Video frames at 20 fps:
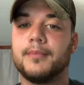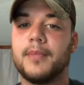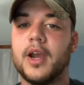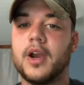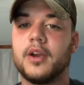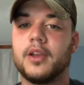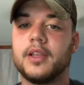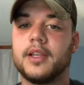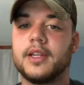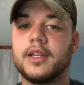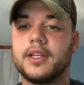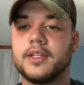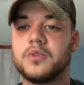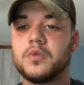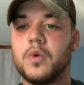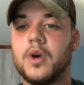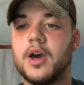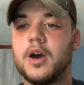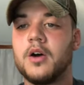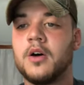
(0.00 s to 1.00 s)
Maryland as
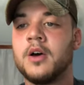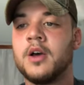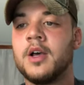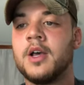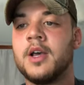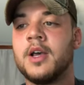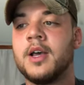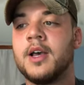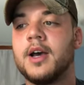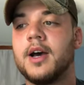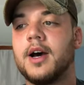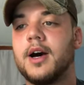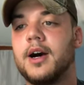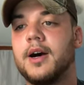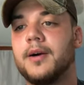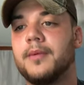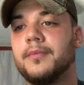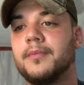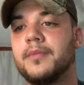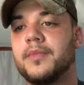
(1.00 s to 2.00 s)
well.
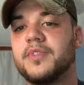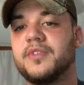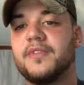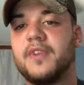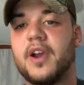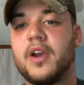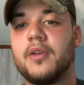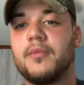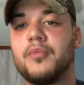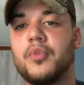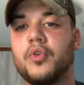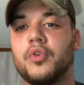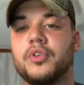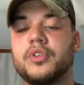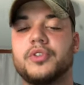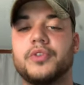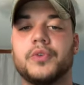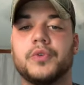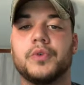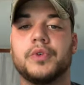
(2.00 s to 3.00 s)
Um, it's very
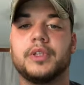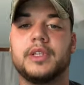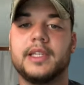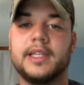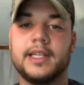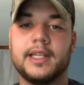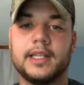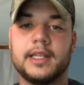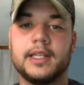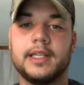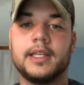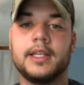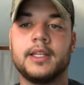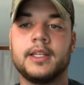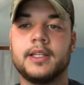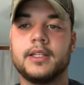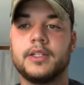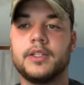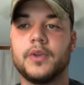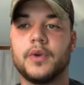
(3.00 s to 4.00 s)
important to legally
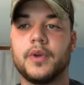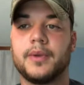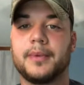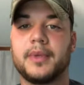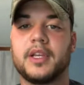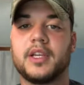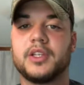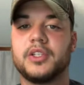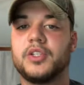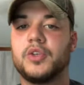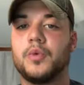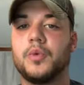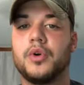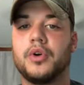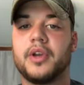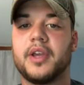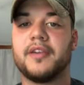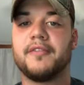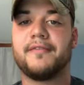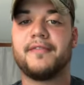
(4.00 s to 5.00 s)
do it because you
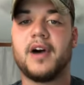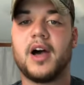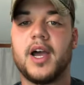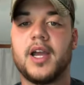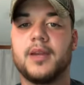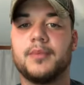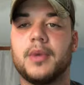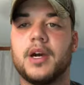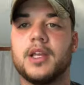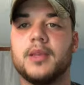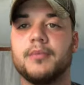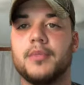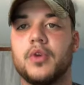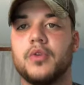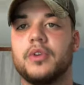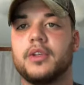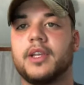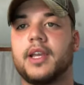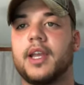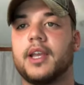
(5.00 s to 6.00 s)
will get fined by the
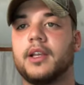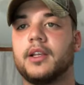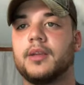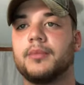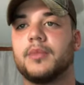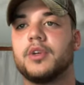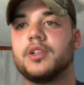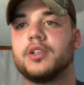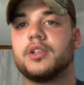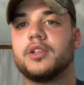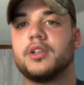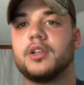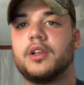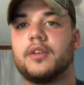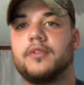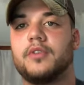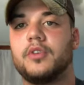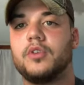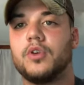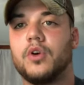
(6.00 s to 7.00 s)
Boat and Game Commission
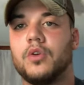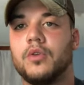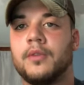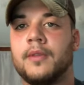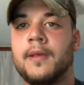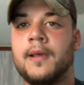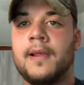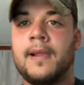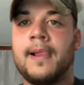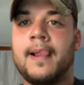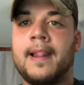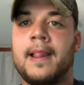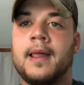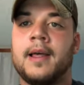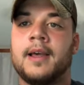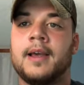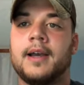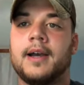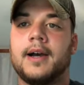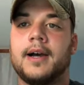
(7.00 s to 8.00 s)
if you don't.
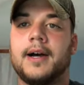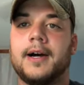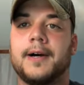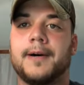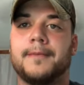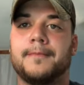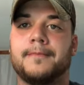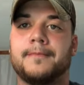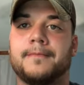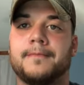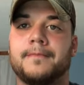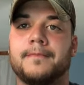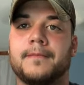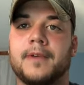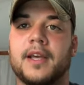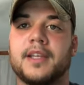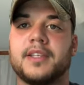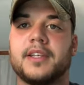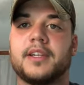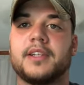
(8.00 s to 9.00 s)
Um,
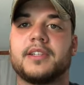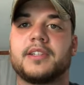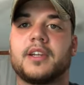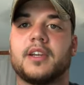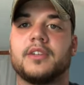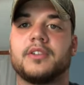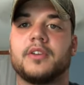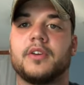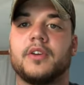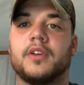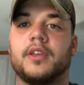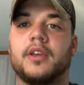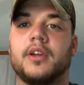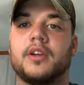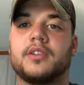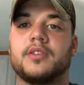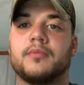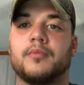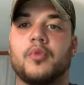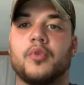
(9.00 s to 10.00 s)
as I discussed
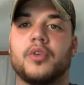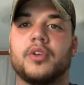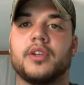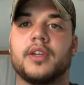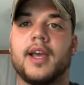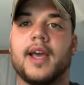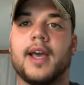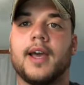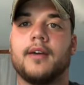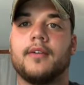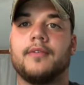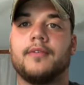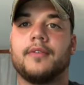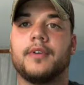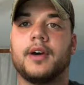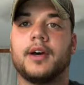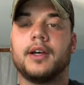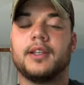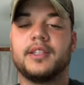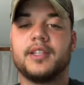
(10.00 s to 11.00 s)
earlier, it's important to
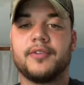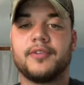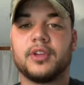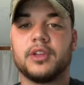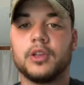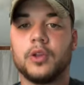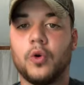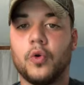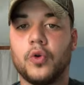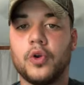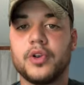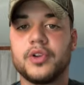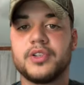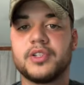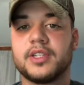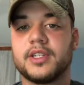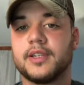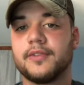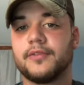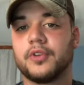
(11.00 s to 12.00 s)
have uh, different
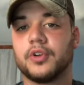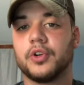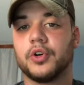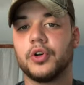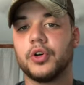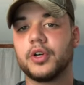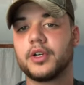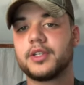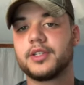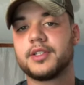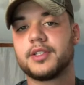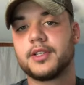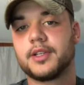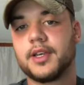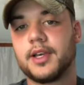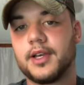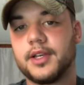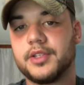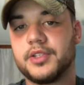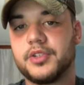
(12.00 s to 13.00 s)
lures, different hooks
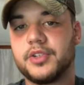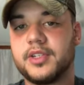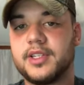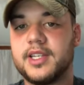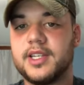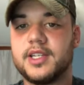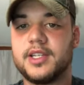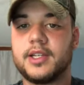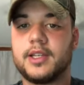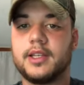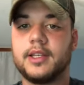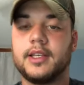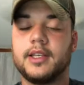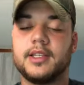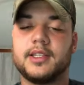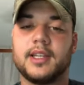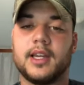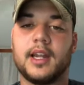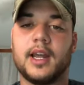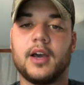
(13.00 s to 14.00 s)
uh, strategically
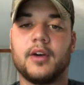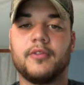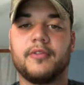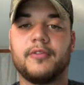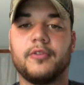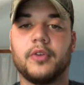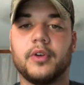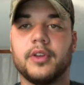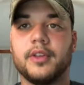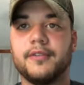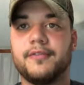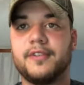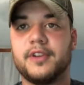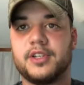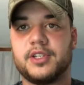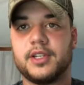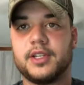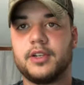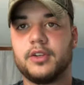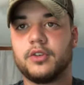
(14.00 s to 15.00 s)
set out for the
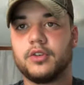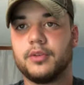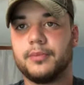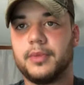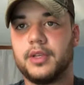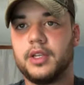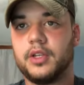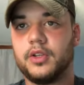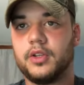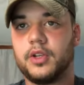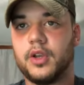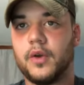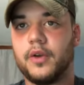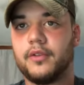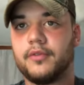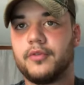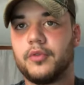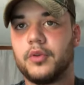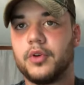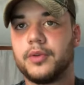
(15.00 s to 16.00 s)
fish that you're going to be
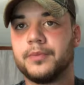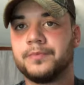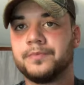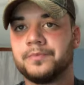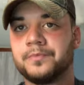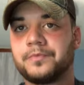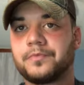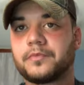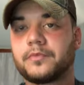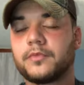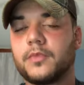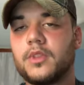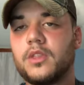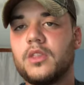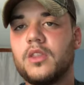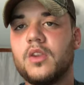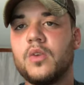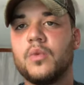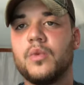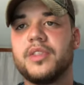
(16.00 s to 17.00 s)
going for
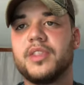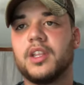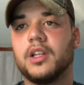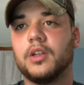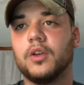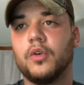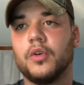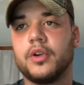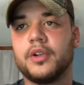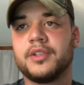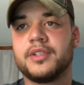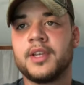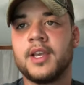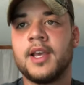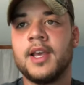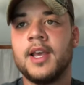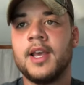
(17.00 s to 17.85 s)
with the lures.